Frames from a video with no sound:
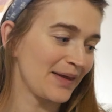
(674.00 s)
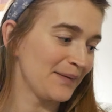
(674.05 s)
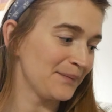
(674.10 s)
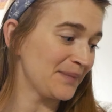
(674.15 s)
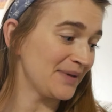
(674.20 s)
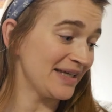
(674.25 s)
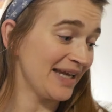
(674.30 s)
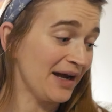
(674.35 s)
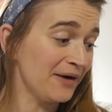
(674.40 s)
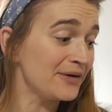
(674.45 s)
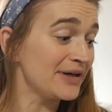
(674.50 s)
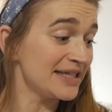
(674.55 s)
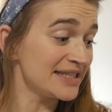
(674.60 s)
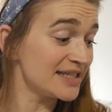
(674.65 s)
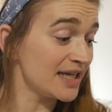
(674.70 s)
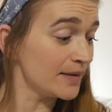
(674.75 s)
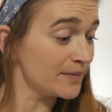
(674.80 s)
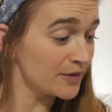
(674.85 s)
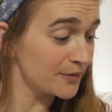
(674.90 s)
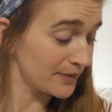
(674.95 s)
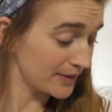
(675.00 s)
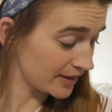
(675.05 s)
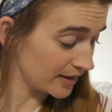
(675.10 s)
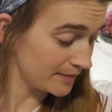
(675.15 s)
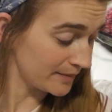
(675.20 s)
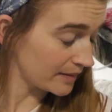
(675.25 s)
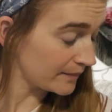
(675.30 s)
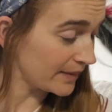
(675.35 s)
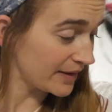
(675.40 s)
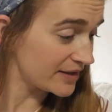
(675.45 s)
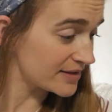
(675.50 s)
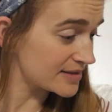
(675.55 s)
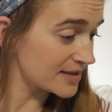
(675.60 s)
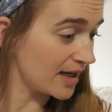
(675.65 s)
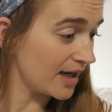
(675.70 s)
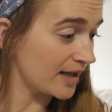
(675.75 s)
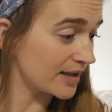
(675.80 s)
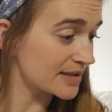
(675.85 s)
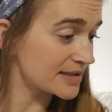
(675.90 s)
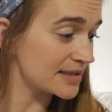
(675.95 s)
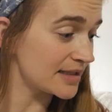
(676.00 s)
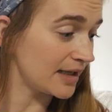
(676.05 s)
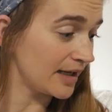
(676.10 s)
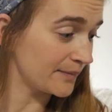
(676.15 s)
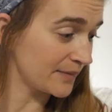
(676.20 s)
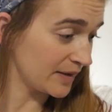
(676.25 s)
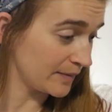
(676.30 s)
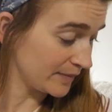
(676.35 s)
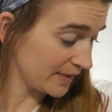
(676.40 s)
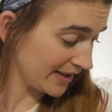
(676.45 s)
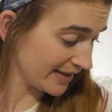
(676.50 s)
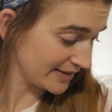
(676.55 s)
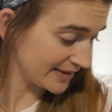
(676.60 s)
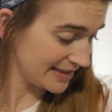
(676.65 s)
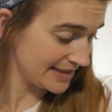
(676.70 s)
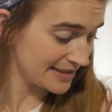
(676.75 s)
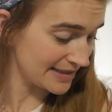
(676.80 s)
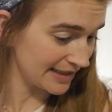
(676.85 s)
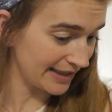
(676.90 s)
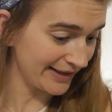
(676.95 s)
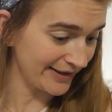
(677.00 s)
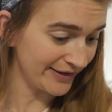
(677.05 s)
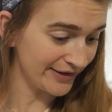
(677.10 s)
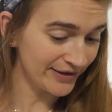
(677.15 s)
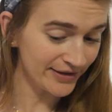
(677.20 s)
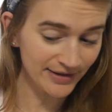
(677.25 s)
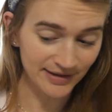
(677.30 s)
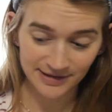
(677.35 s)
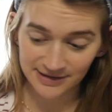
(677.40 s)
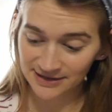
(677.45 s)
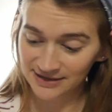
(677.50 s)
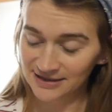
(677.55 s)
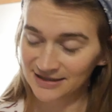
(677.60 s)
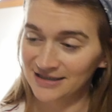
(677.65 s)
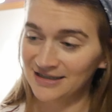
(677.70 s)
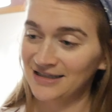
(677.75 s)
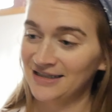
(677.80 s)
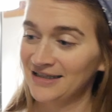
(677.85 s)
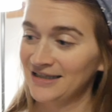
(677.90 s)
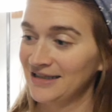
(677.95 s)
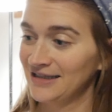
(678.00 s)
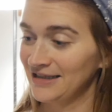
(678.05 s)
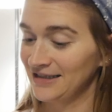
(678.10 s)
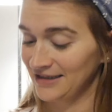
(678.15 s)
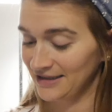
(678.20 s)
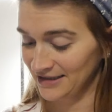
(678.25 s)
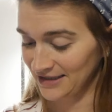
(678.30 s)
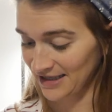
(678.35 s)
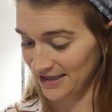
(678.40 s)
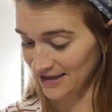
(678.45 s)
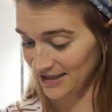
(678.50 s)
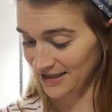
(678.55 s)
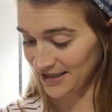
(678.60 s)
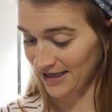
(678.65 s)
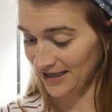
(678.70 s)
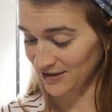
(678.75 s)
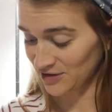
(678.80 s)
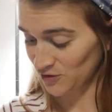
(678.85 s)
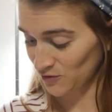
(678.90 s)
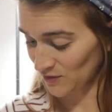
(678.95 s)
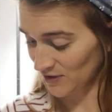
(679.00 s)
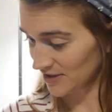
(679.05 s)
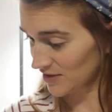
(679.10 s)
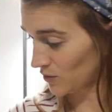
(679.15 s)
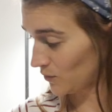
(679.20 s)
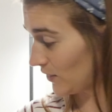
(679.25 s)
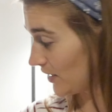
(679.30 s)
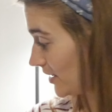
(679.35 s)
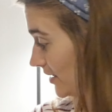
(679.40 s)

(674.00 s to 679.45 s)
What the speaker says: But now it is time to work on my pair of socks. I'm going to black these later, and then I do get to work